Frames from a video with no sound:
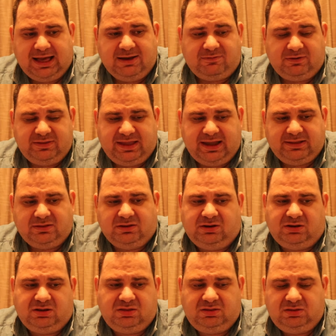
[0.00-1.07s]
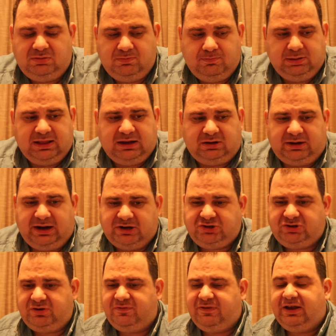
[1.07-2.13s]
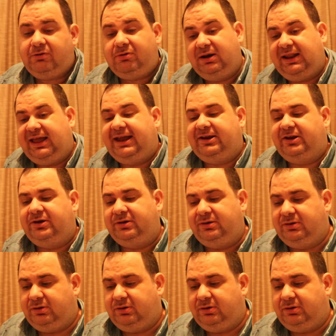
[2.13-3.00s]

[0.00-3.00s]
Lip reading: everything that's bladder extrophy related.